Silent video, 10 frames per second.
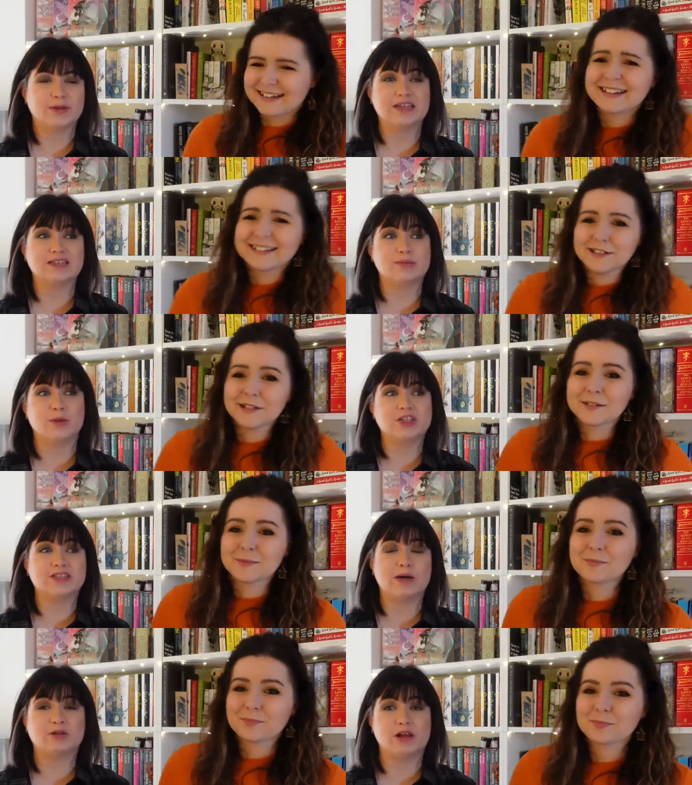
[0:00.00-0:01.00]
Speaker 1: because as much as
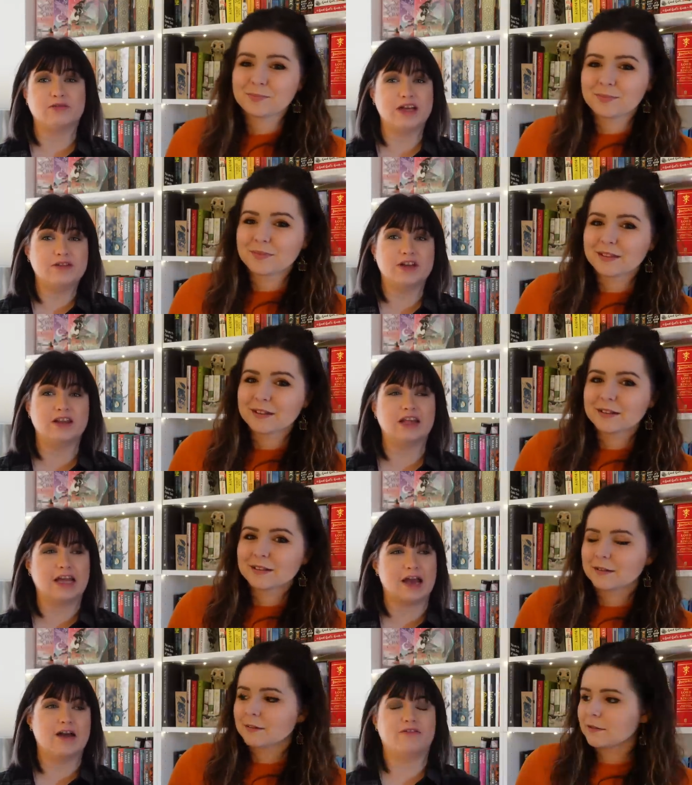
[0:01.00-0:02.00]
I would love, even like
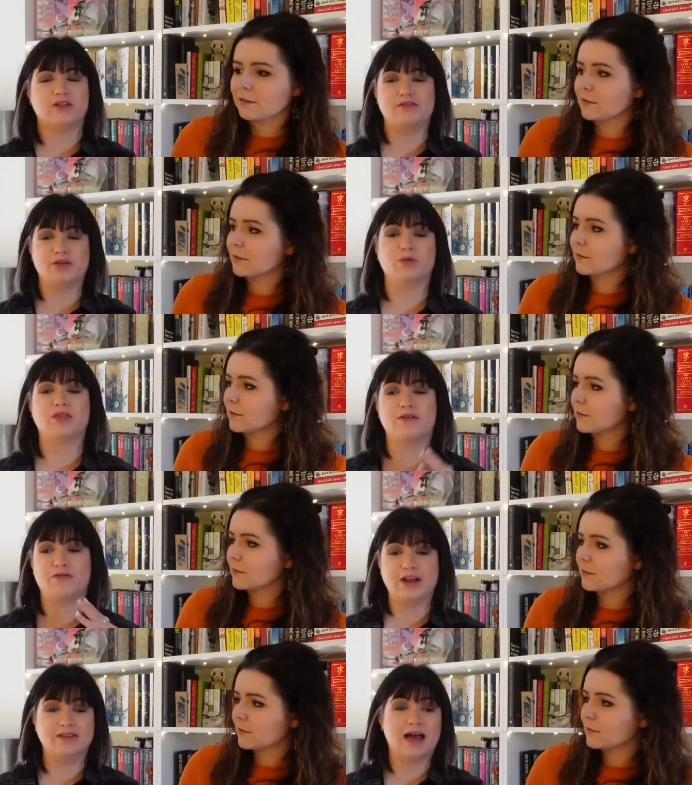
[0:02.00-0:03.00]
uh, living with a
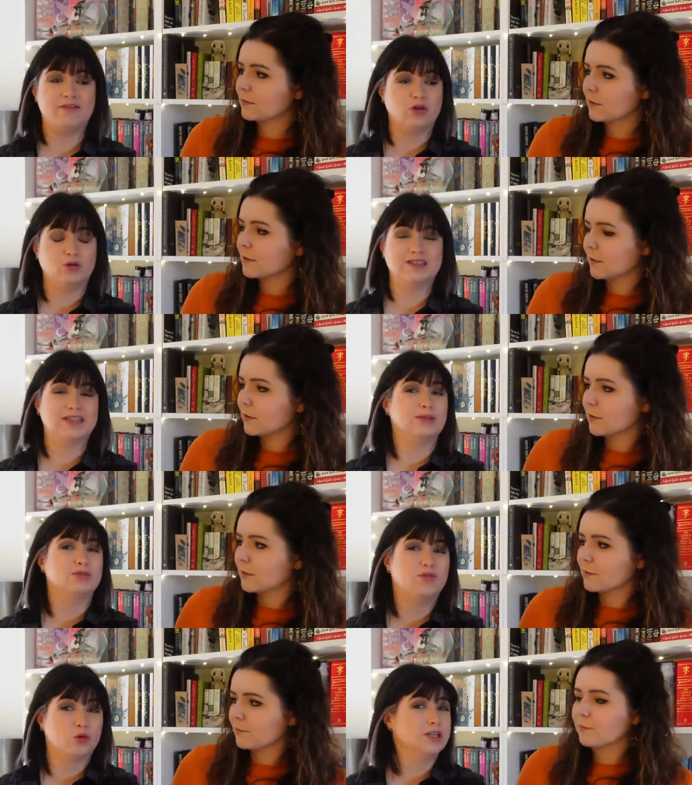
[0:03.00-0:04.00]
friend that I've known since I was
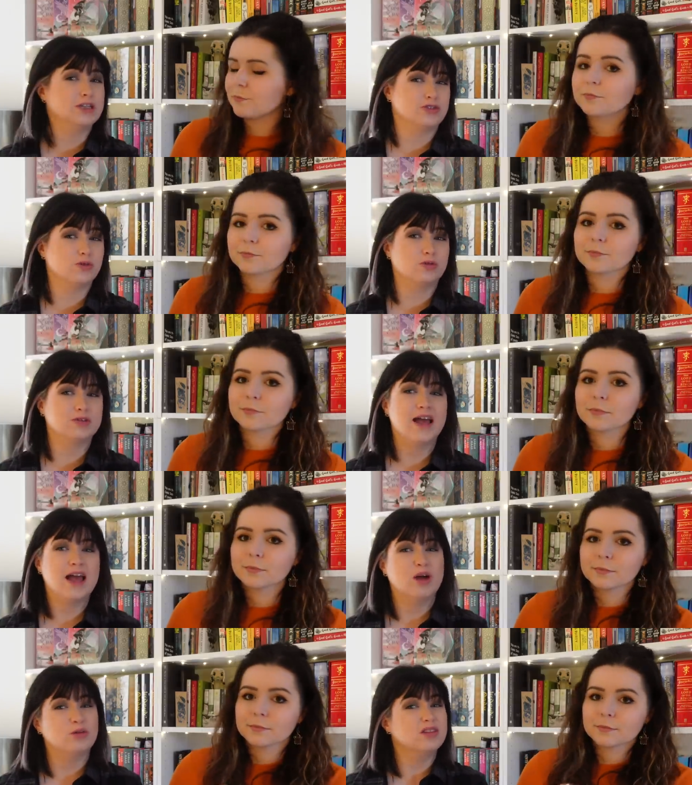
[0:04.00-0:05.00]
four years mm. old, would